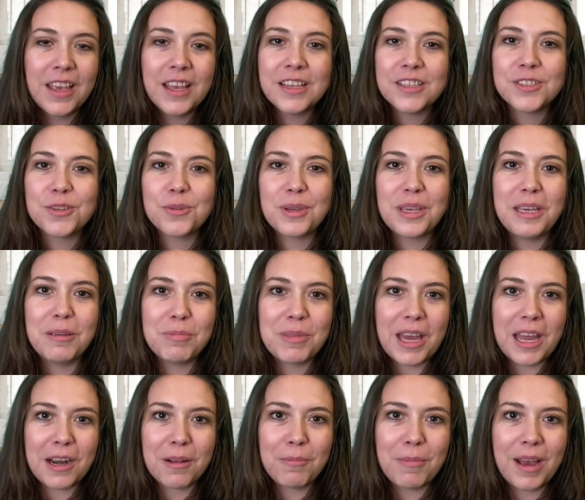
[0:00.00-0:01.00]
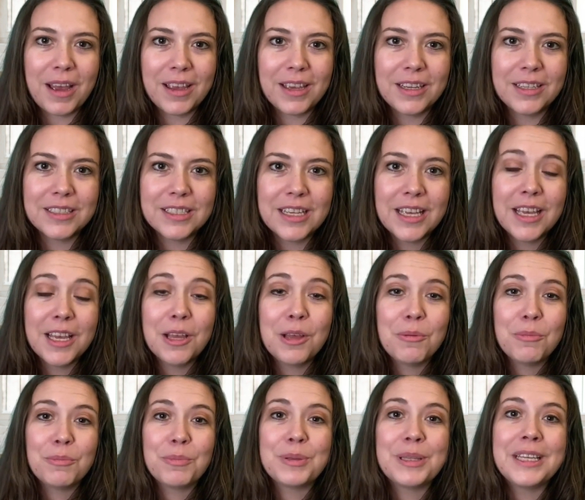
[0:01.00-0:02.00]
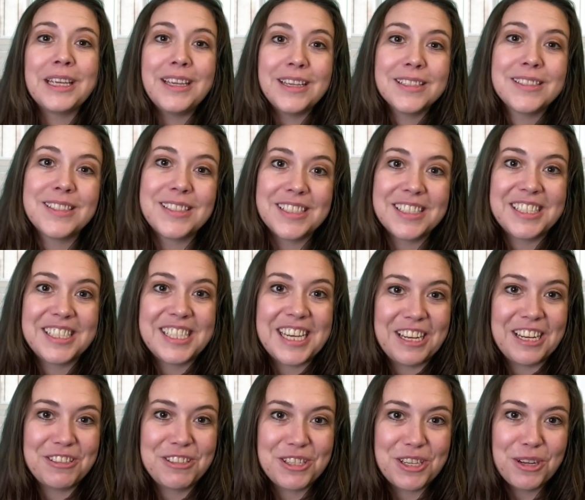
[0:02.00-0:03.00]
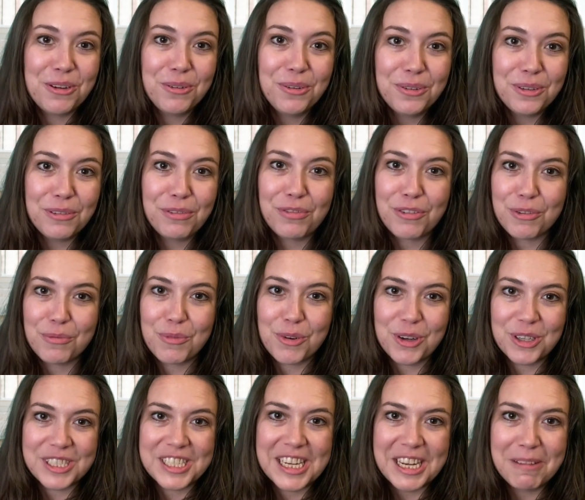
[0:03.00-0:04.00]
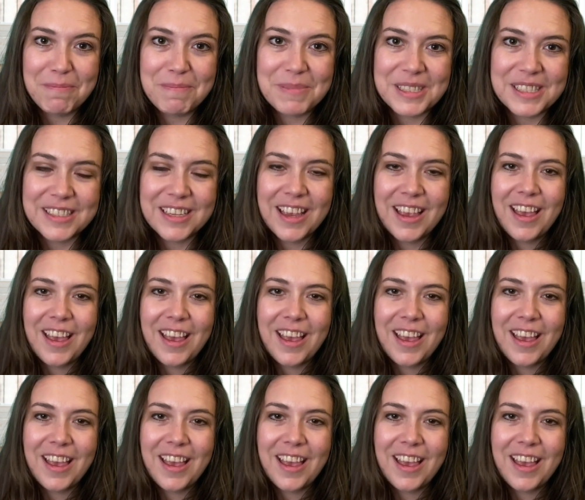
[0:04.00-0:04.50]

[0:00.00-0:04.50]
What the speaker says: So keep that in mind. Please stay tuned for more tips.